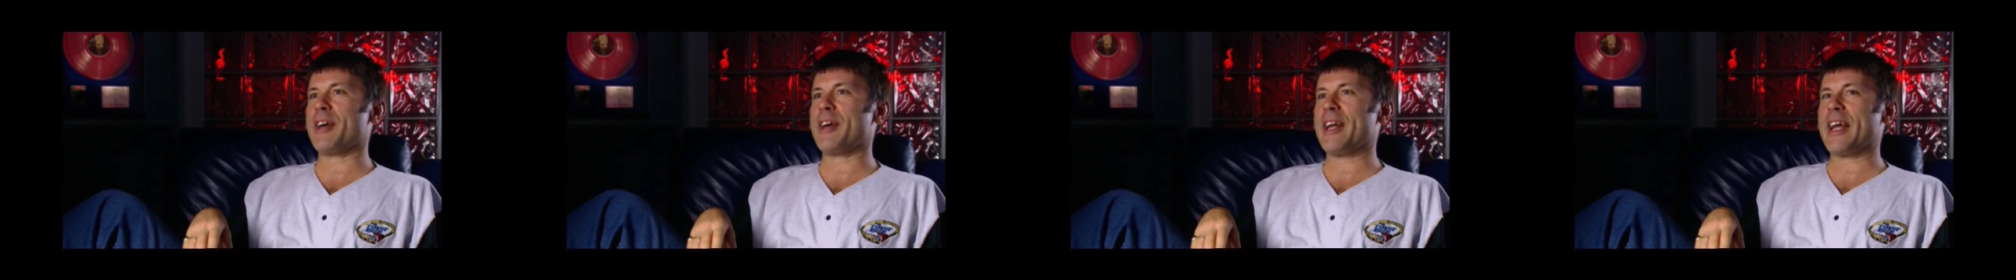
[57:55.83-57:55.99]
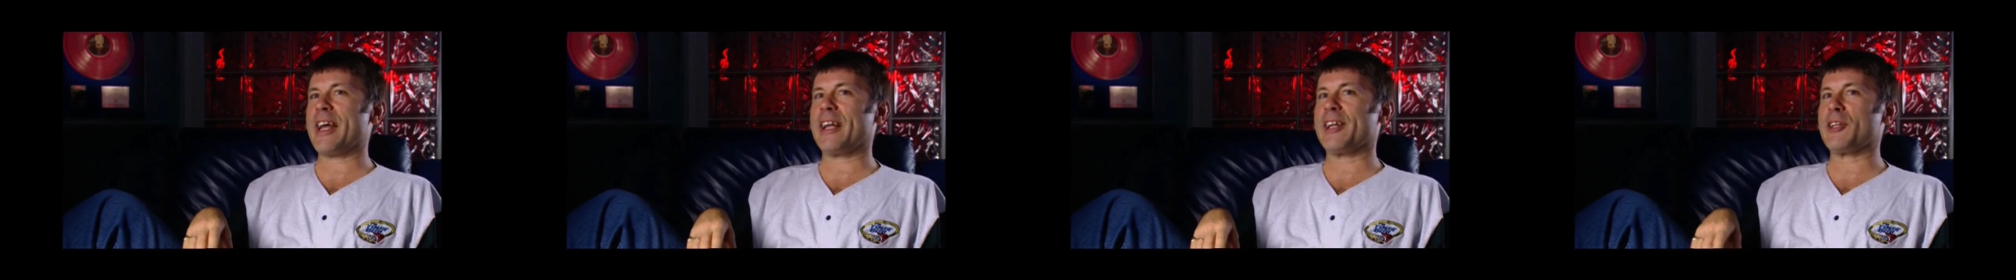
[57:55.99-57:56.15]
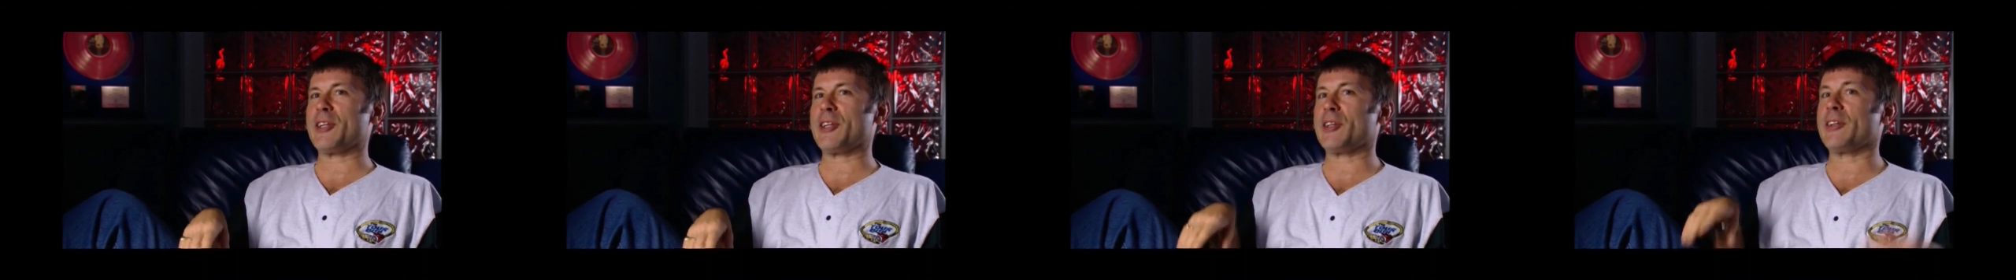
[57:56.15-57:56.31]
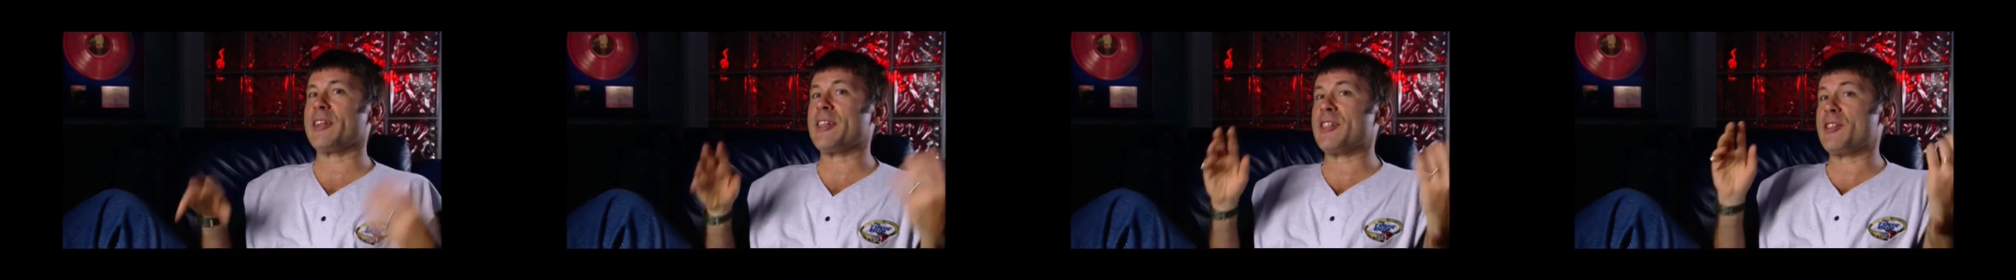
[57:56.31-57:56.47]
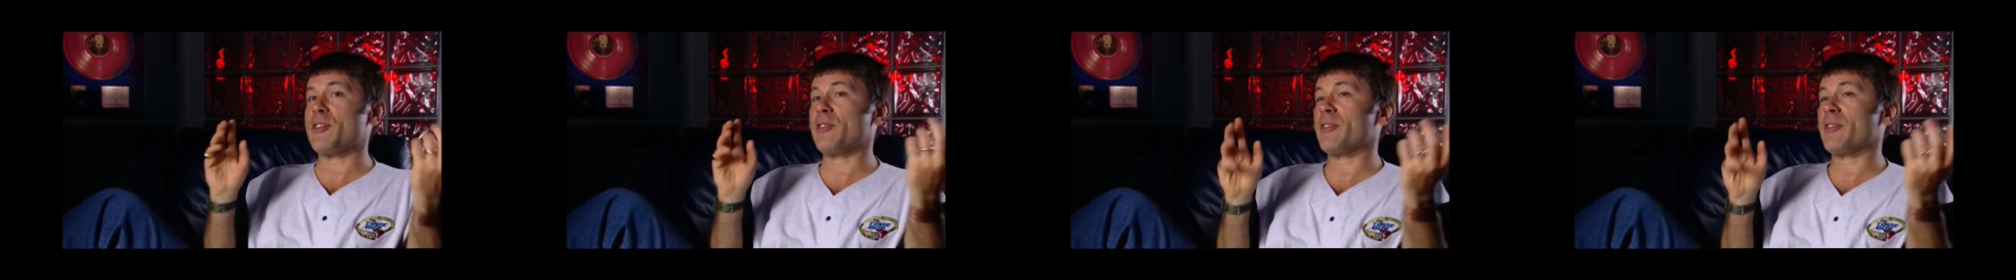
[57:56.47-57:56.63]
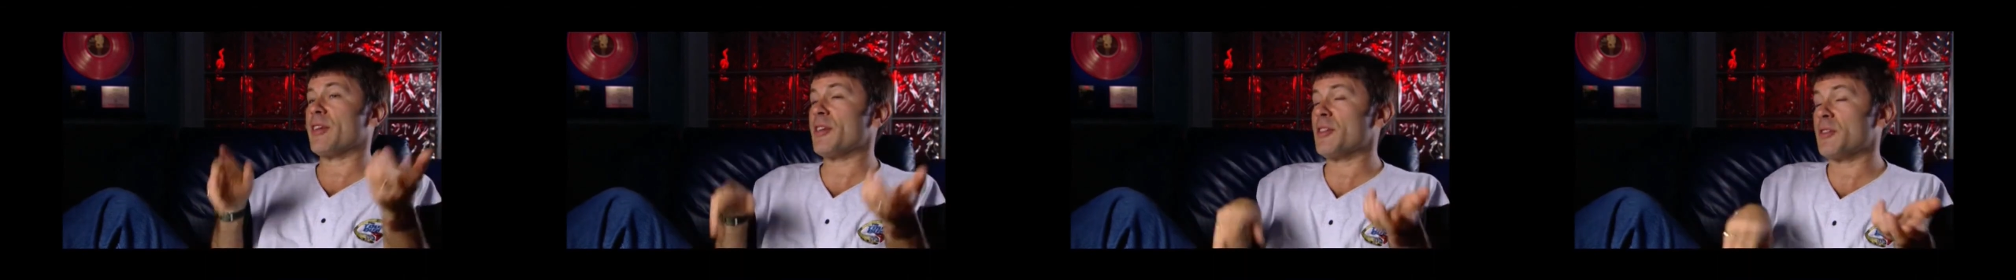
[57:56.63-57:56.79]
and Adrian very
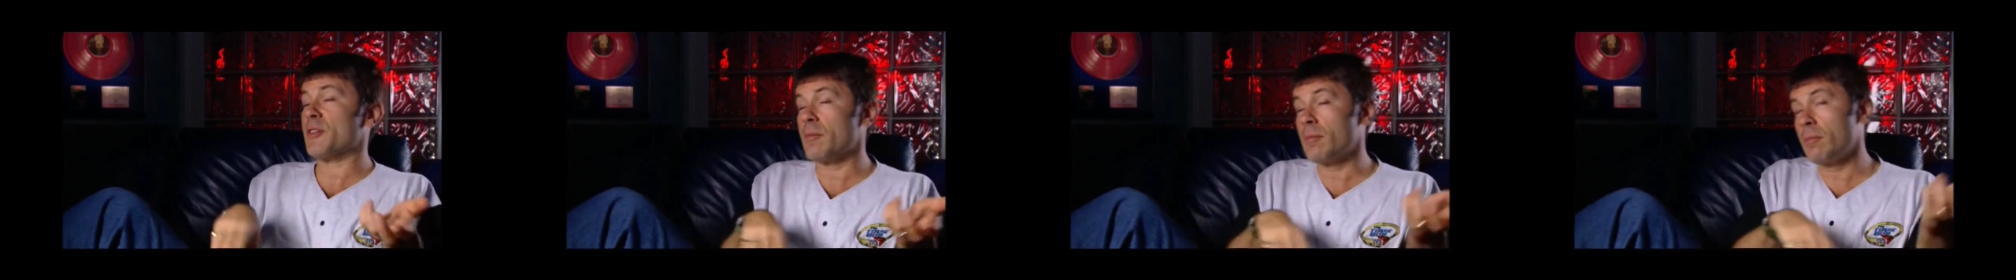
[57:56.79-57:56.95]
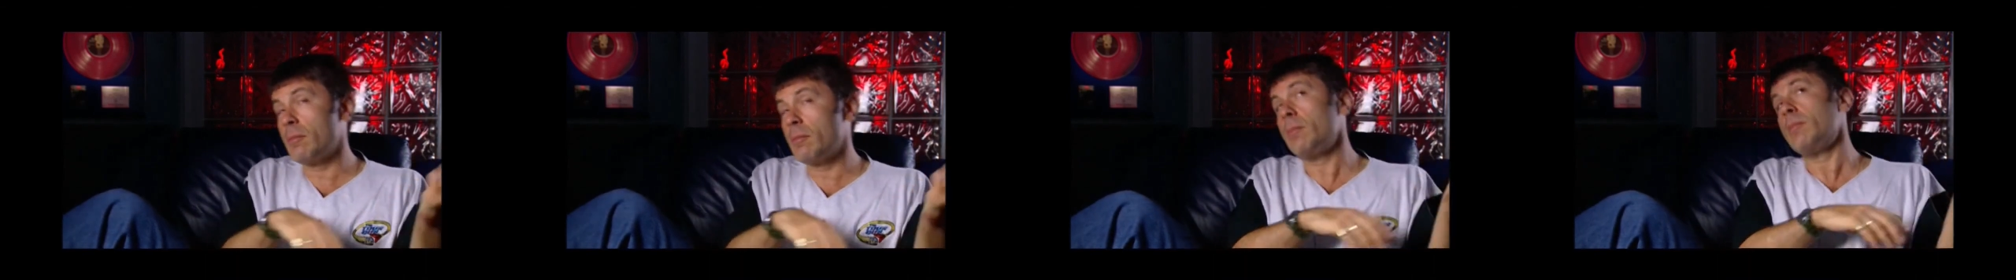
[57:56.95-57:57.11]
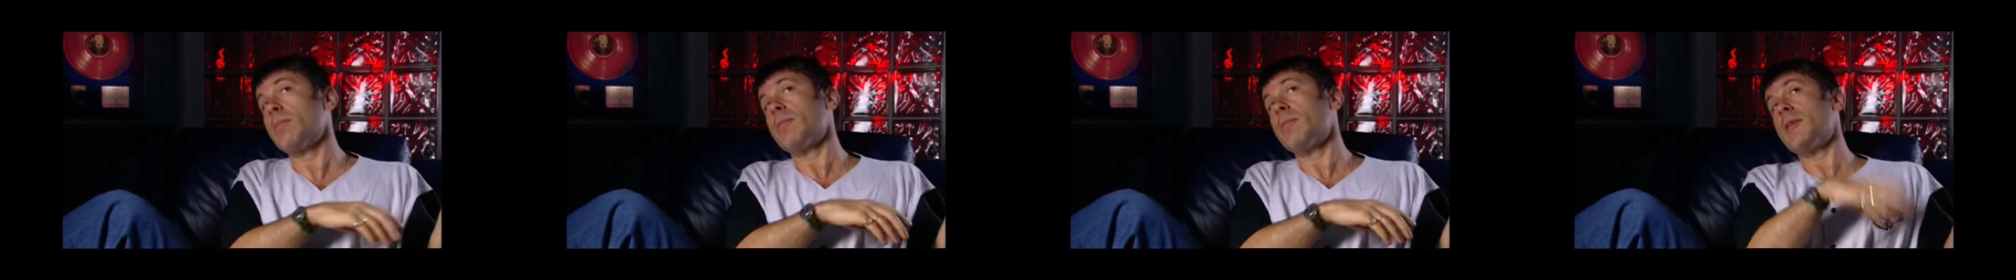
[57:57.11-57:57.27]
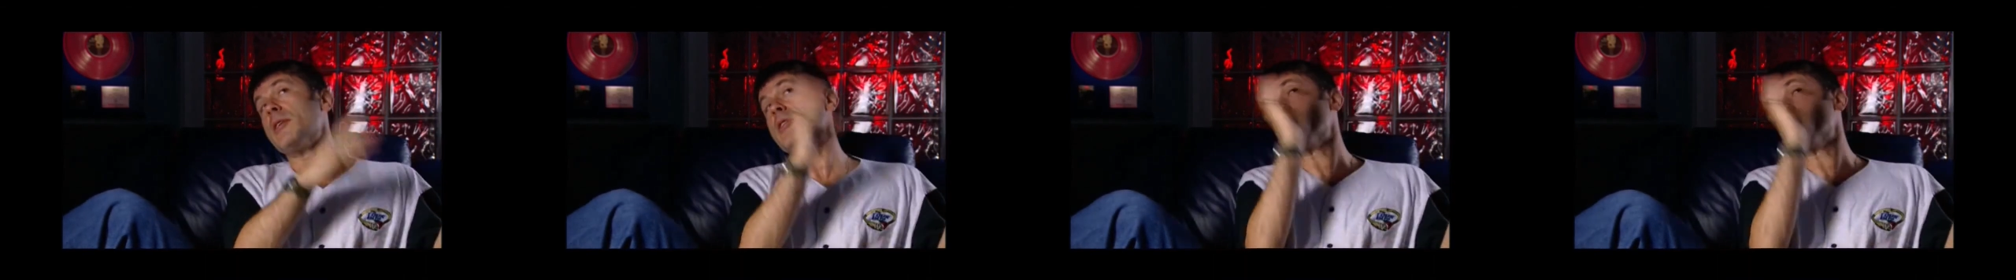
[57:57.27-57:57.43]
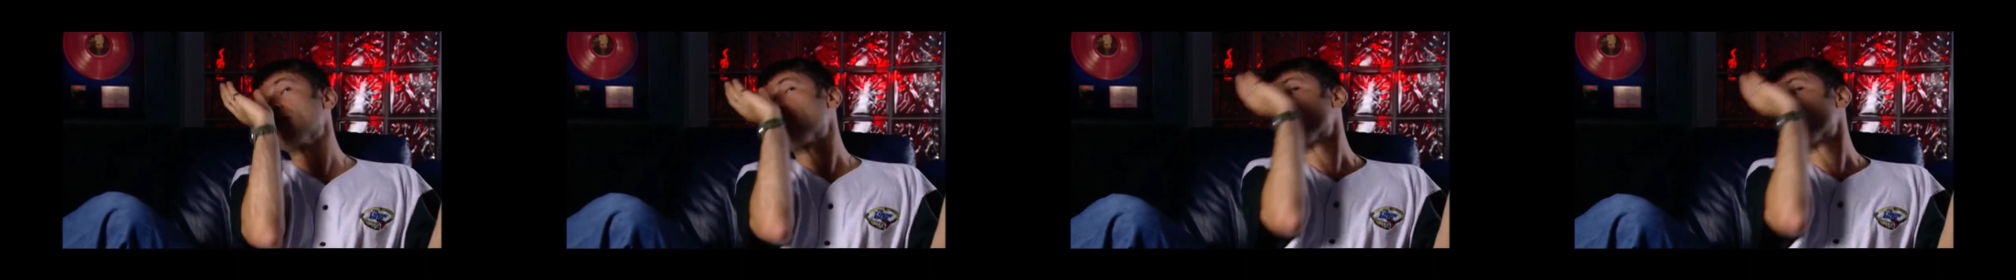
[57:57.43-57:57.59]
elegantly sort of goes,